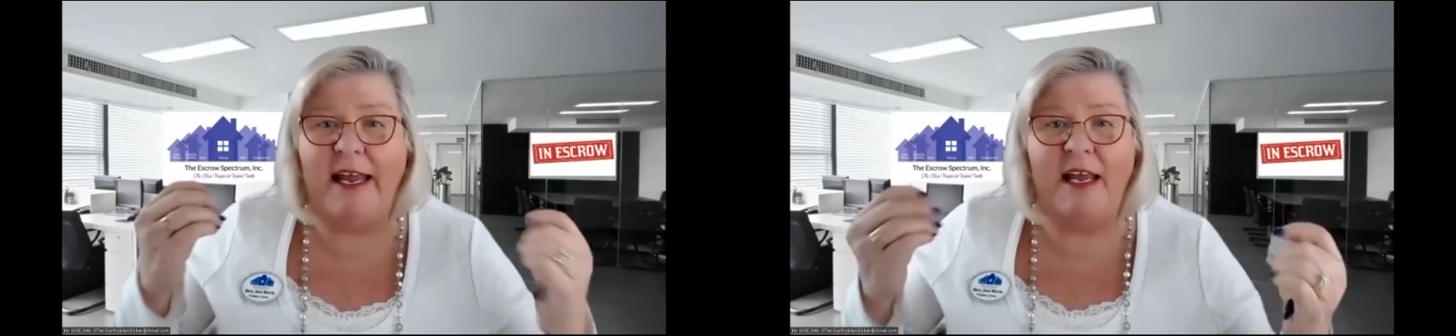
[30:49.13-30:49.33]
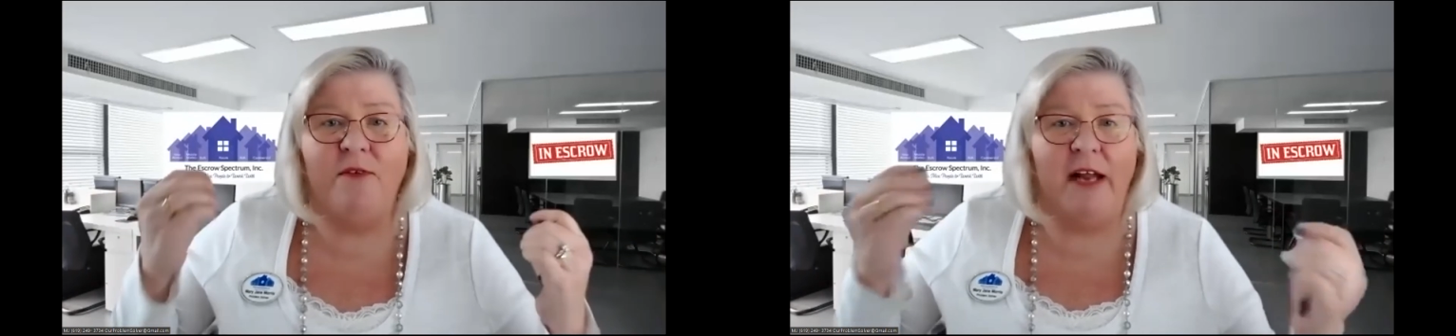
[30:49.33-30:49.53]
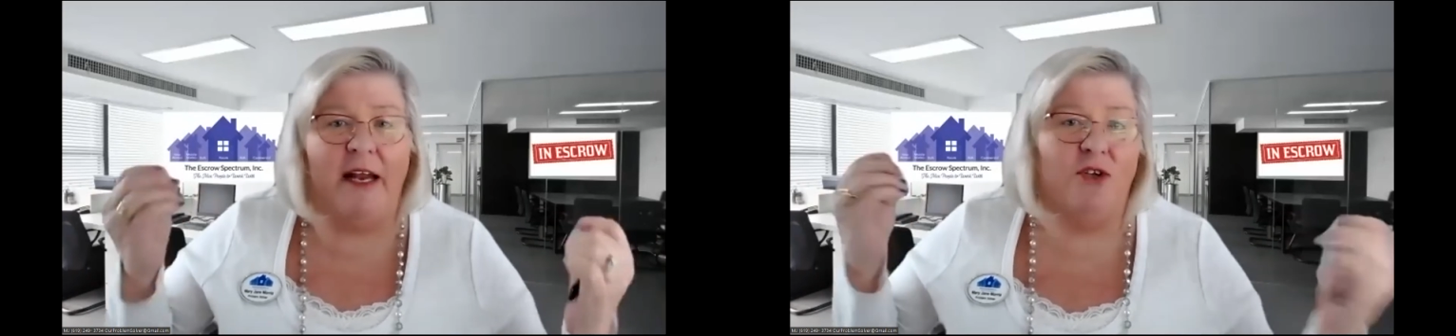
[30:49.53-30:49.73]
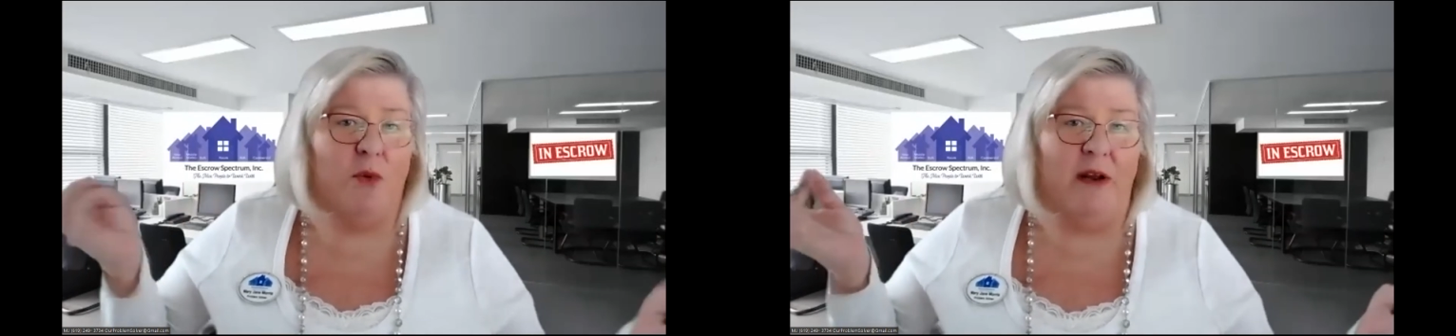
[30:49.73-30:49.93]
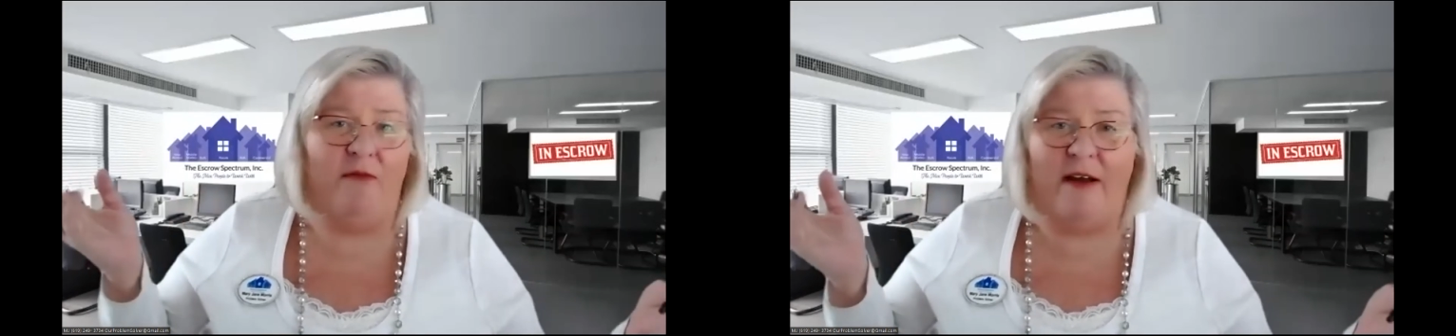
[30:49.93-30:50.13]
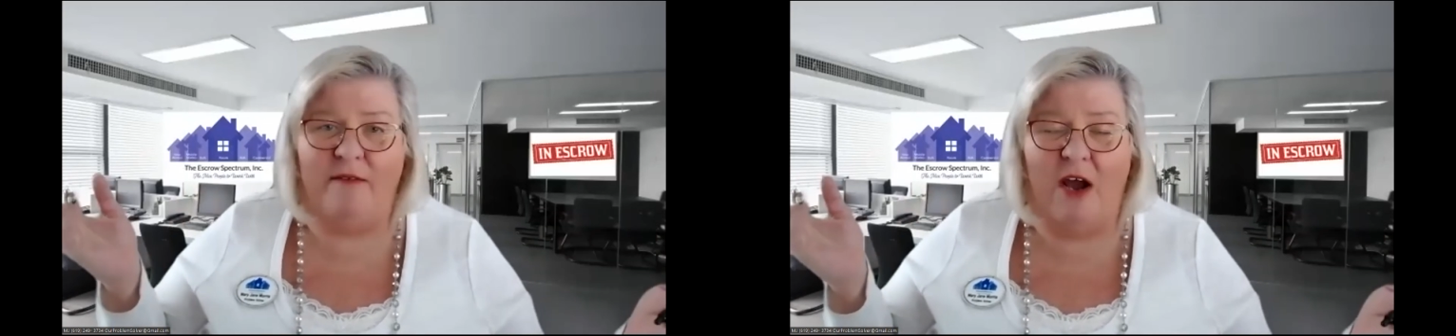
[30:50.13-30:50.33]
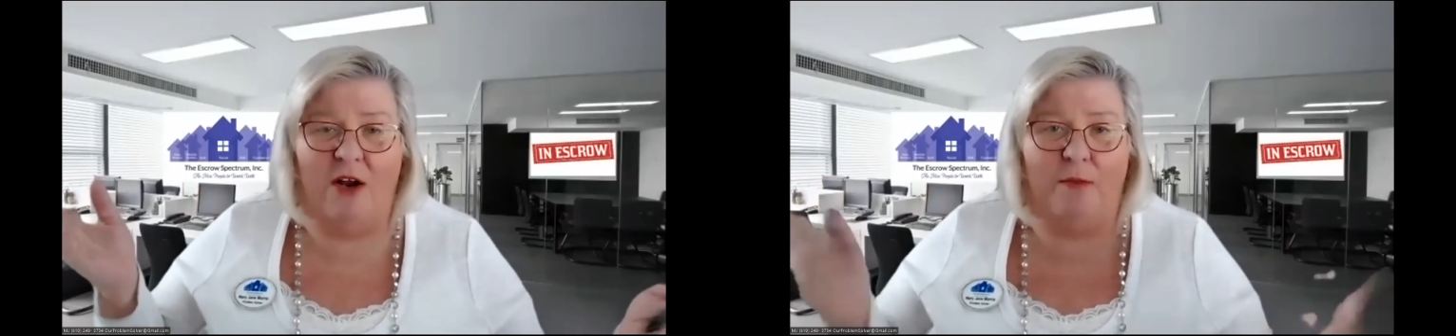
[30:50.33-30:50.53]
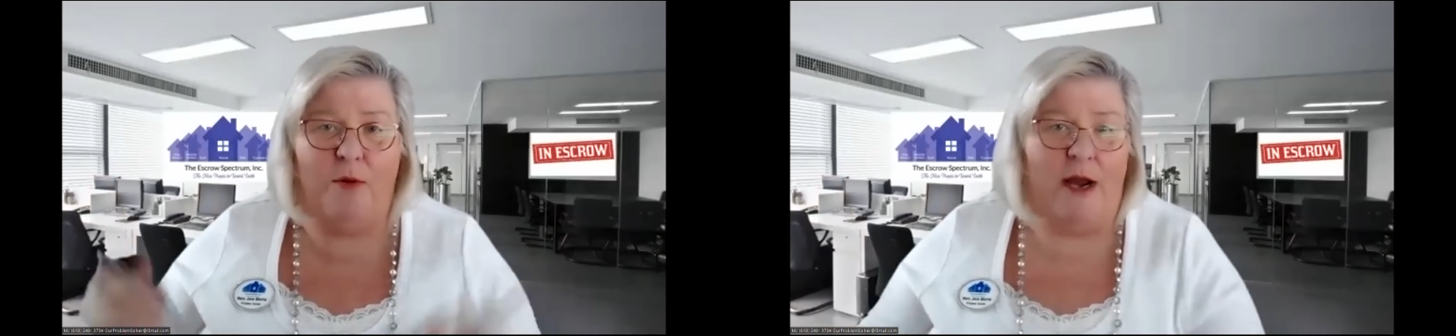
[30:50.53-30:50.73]
even get a
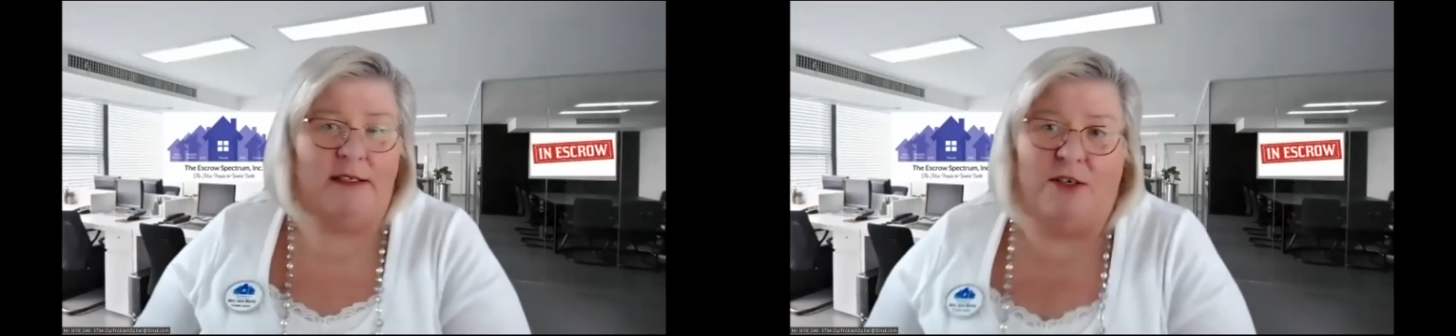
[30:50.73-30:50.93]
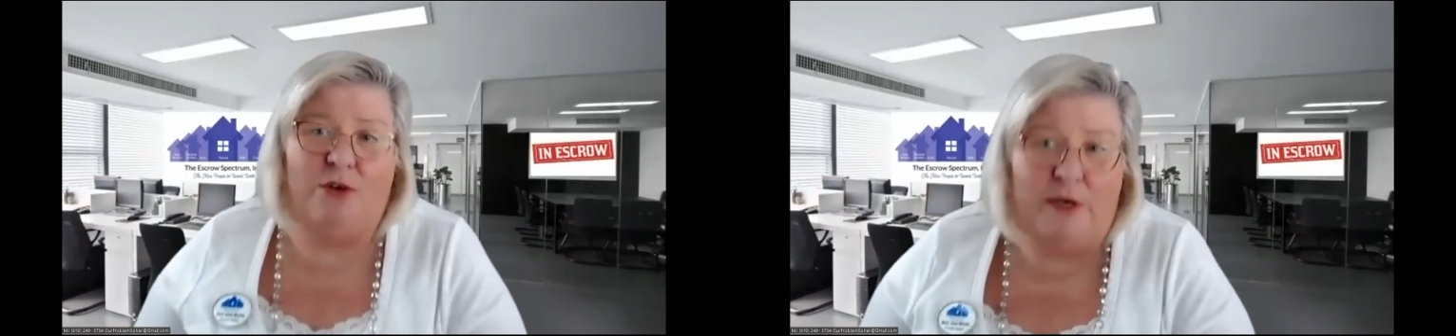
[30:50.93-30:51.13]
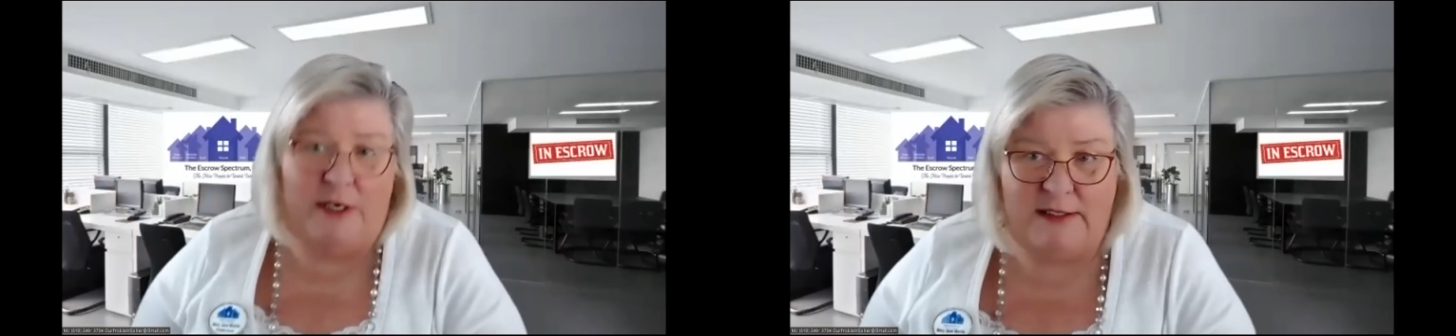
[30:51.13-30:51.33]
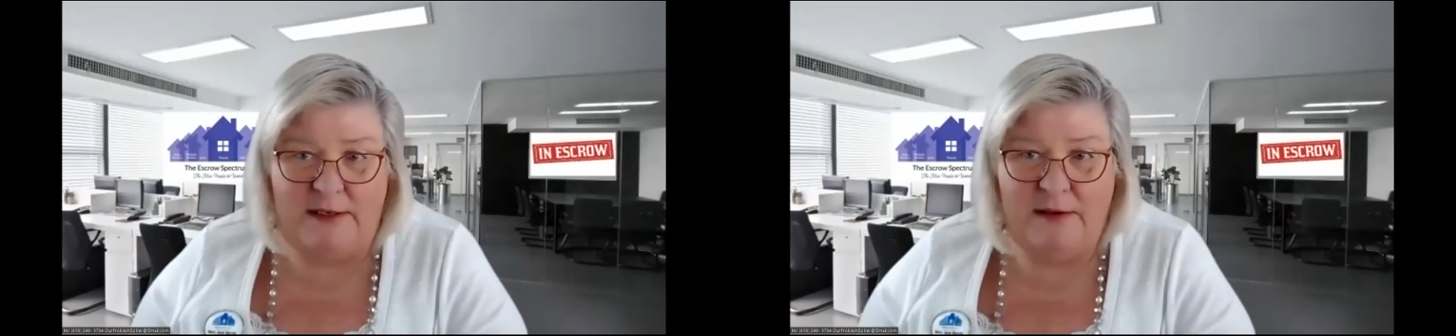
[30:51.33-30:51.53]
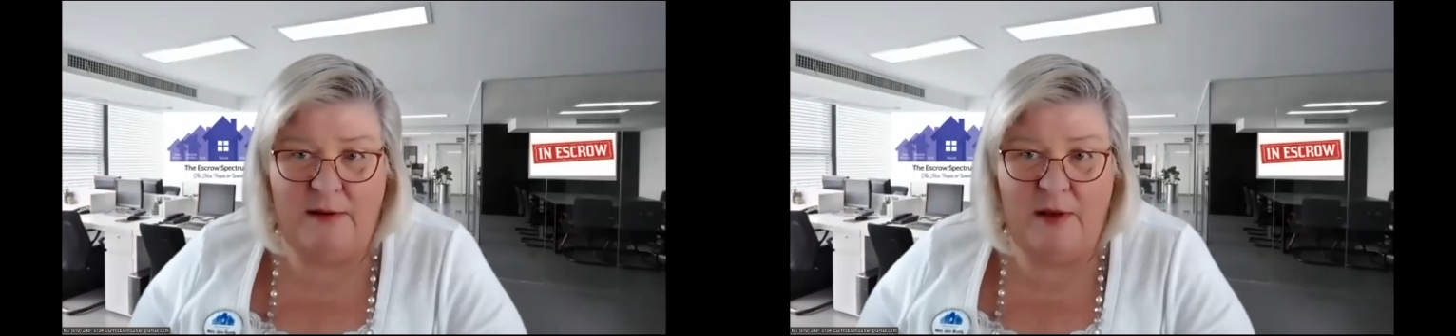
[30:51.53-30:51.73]
$25 price increase